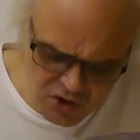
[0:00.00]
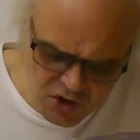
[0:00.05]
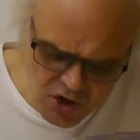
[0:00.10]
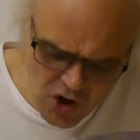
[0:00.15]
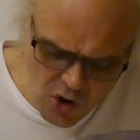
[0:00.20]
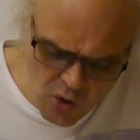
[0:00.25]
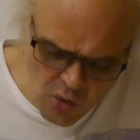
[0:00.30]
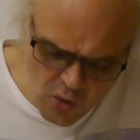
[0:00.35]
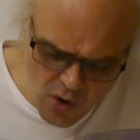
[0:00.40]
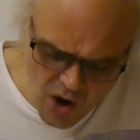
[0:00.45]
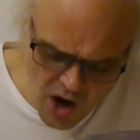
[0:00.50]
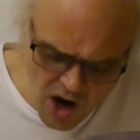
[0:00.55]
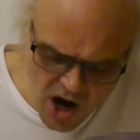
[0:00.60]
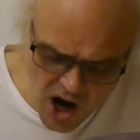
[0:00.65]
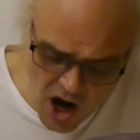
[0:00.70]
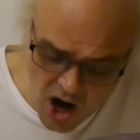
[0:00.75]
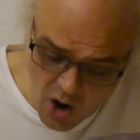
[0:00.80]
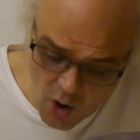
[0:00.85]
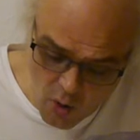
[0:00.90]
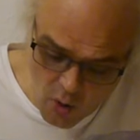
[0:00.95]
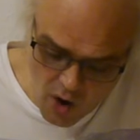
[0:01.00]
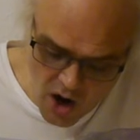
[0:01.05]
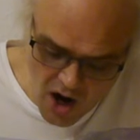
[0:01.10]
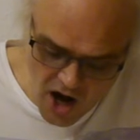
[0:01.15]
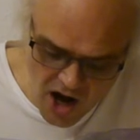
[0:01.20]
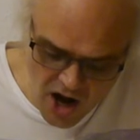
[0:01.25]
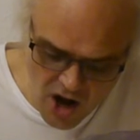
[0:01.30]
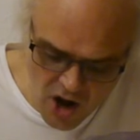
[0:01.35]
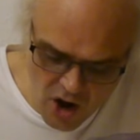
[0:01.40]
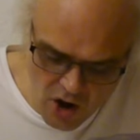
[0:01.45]
know how
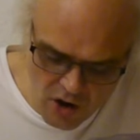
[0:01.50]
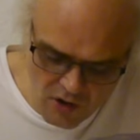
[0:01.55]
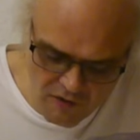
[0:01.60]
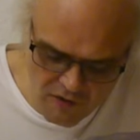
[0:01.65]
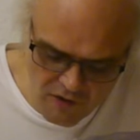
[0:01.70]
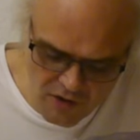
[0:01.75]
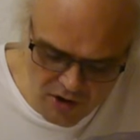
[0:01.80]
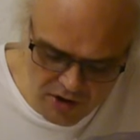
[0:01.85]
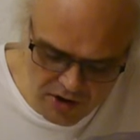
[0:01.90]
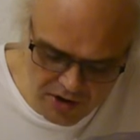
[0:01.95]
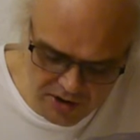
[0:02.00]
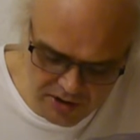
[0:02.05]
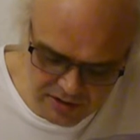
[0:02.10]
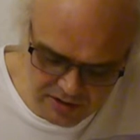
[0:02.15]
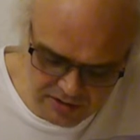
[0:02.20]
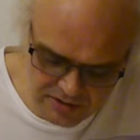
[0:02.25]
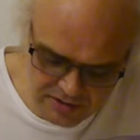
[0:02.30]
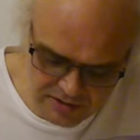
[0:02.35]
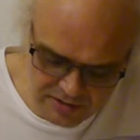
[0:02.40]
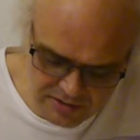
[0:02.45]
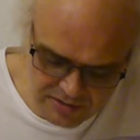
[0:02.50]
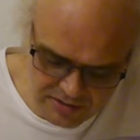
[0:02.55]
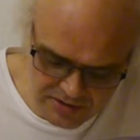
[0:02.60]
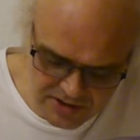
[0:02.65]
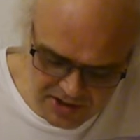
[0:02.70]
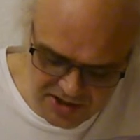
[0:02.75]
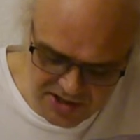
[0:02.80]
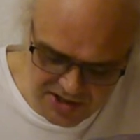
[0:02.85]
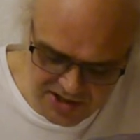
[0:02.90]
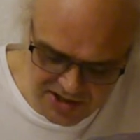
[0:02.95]
I love her,
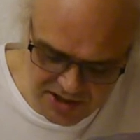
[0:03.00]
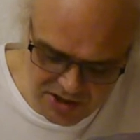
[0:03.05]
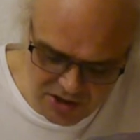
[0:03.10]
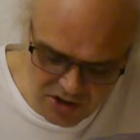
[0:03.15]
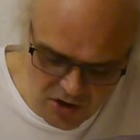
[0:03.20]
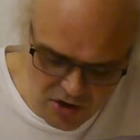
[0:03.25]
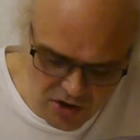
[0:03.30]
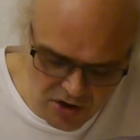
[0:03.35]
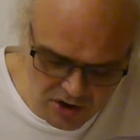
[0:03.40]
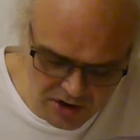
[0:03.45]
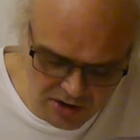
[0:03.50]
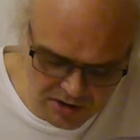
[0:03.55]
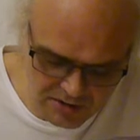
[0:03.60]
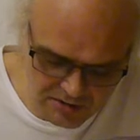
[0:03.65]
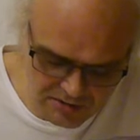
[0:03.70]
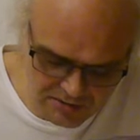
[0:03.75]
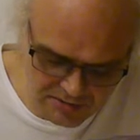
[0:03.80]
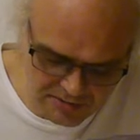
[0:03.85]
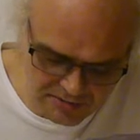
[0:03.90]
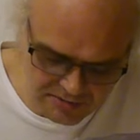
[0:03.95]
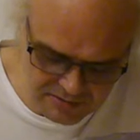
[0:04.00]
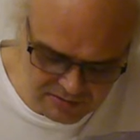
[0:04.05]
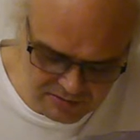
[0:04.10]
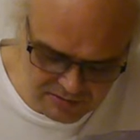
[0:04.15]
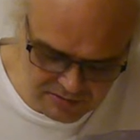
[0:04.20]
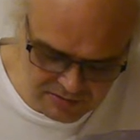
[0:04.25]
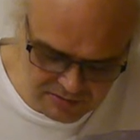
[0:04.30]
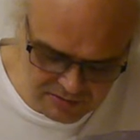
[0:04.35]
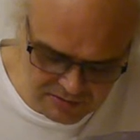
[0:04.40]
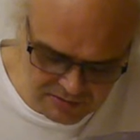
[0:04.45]
that little girl,
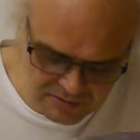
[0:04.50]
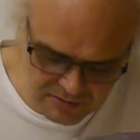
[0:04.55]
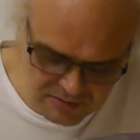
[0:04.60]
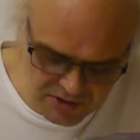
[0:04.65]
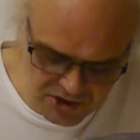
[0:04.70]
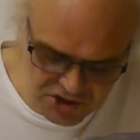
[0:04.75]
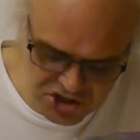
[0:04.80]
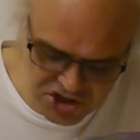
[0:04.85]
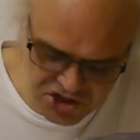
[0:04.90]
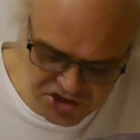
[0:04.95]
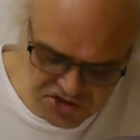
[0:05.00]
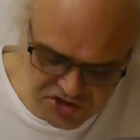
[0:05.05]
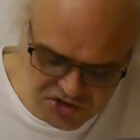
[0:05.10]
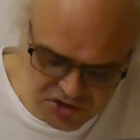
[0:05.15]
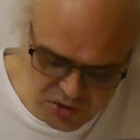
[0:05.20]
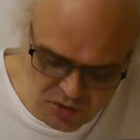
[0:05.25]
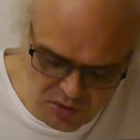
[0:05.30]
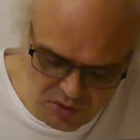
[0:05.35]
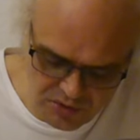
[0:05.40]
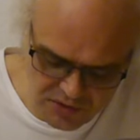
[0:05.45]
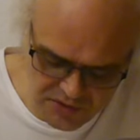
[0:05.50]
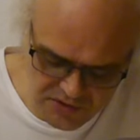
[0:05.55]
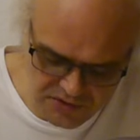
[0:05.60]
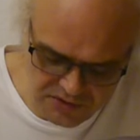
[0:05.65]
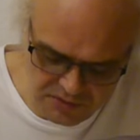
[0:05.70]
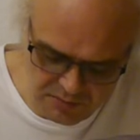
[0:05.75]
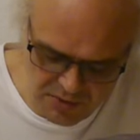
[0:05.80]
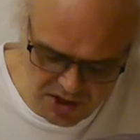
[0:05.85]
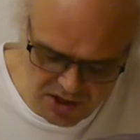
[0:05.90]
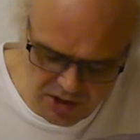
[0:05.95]
when she
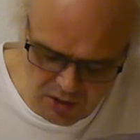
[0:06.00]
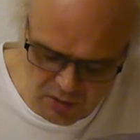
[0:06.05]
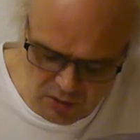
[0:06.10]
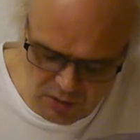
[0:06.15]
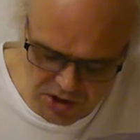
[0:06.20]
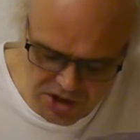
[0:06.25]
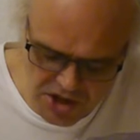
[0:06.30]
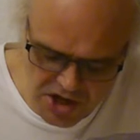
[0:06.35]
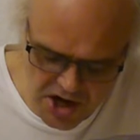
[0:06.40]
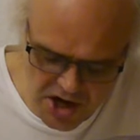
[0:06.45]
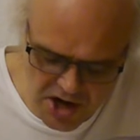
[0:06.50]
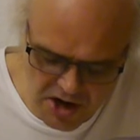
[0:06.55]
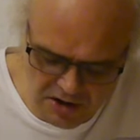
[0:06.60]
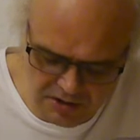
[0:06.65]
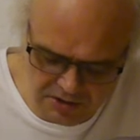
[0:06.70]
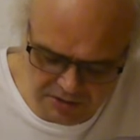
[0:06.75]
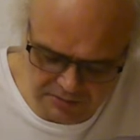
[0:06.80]
strokes my old hair.